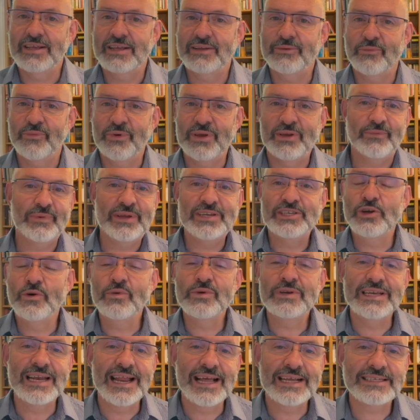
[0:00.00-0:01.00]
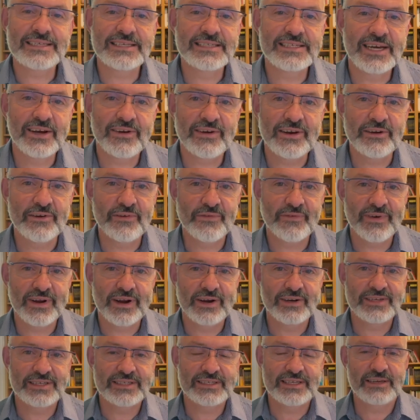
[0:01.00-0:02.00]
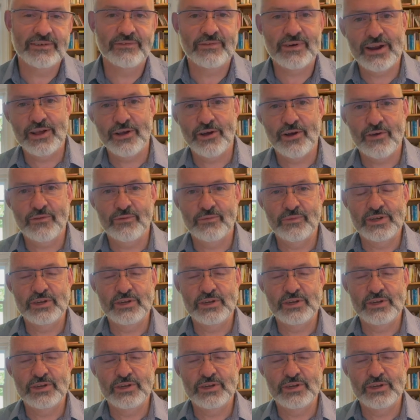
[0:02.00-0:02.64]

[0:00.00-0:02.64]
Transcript: we don't necessarily refer to sin very often.